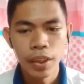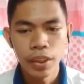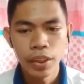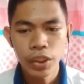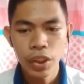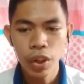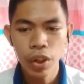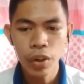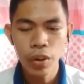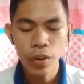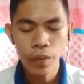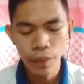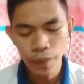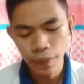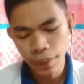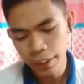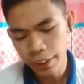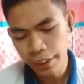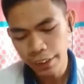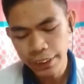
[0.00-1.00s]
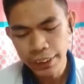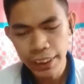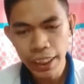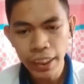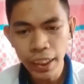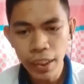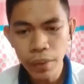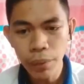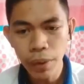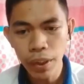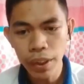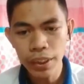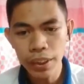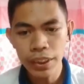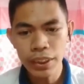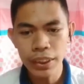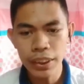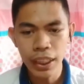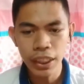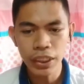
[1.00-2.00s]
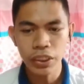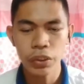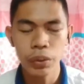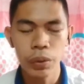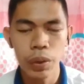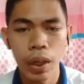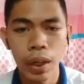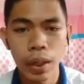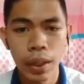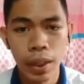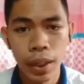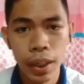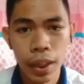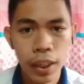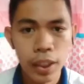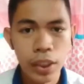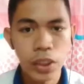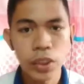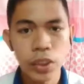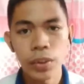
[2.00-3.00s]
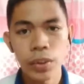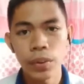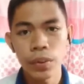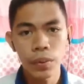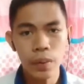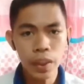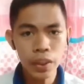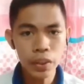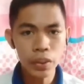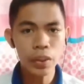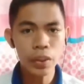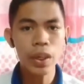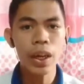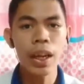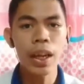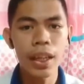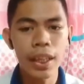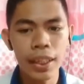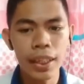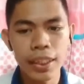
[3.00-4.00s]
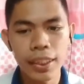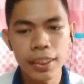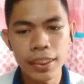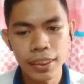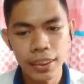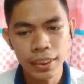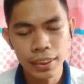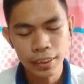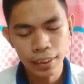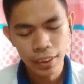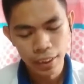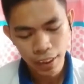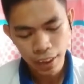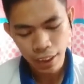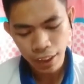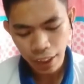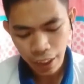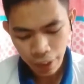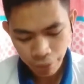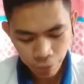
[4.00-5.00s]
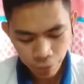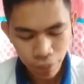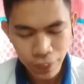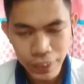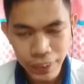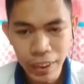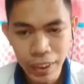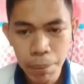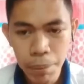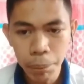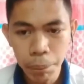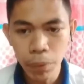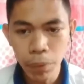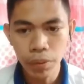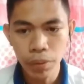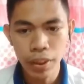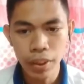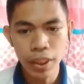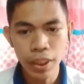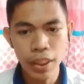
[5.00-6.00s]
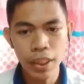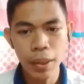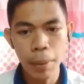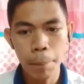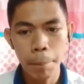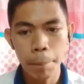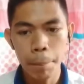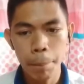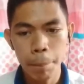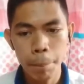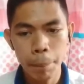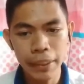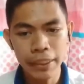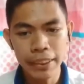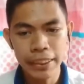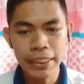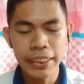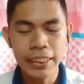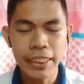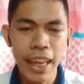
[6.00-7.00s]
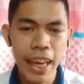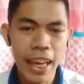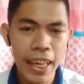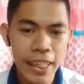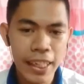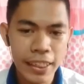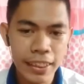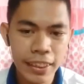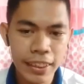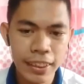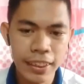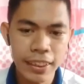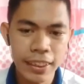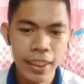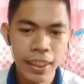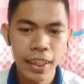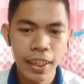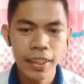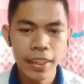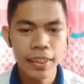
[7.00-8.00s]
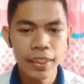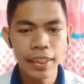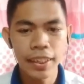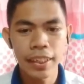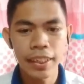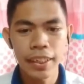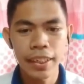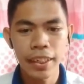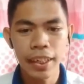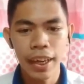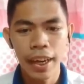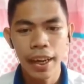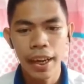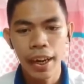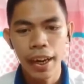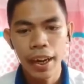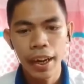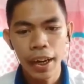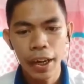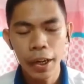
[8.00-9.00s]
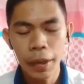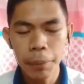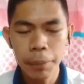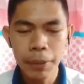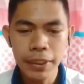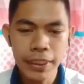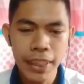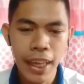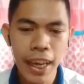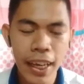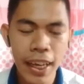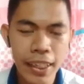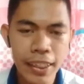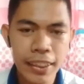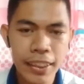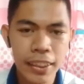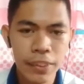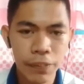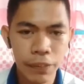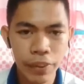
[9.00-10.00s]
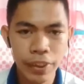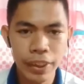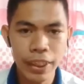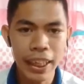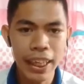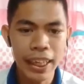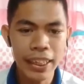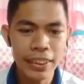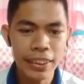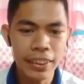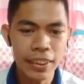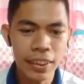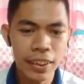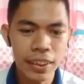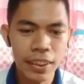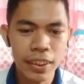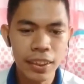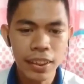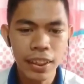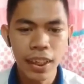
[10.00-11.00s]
So the second one is natural. So natural is, like for example, the pesticides, the herbicides, fertilizer,